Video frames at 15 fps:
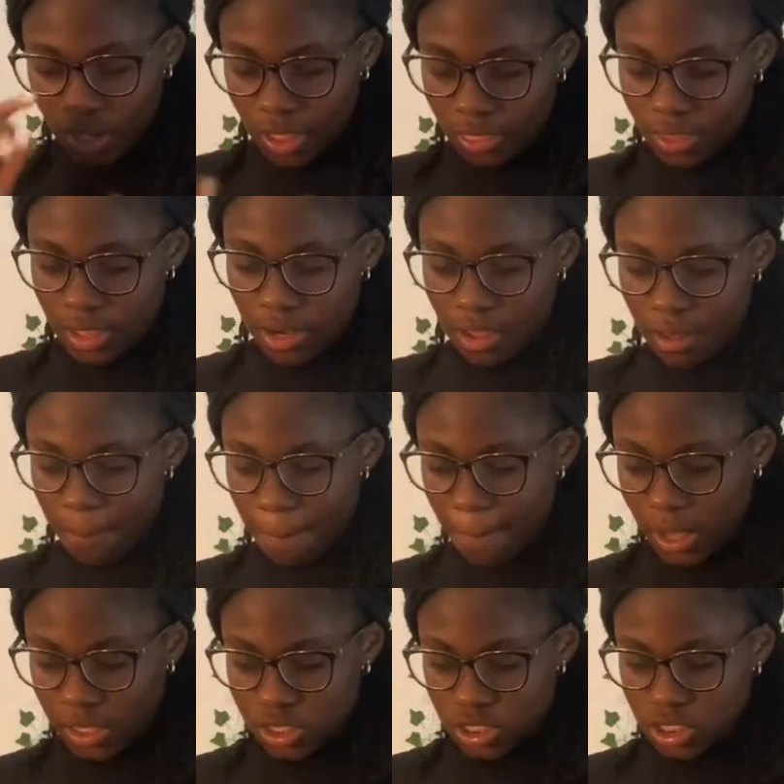And then a
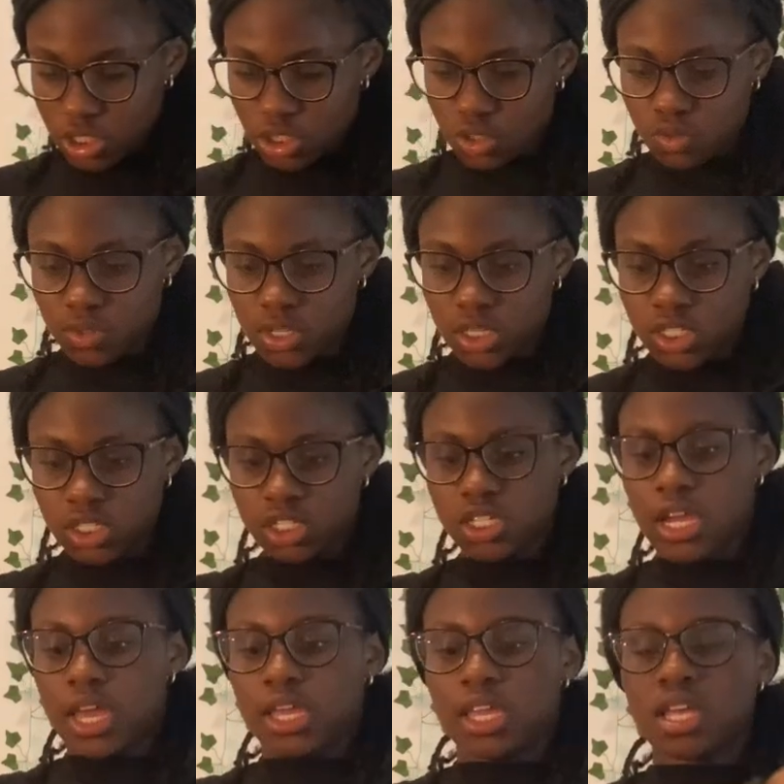matching green
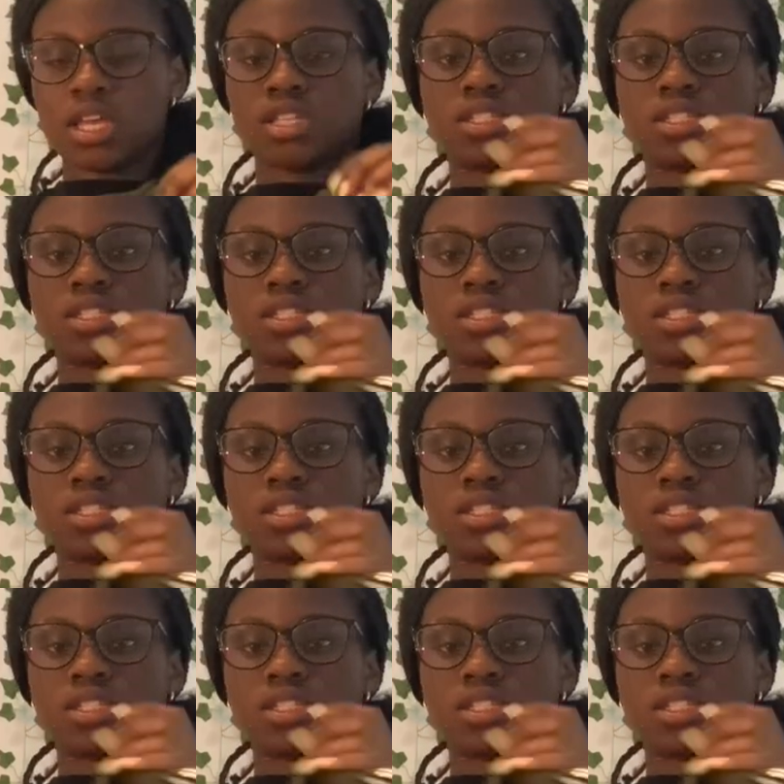jacket.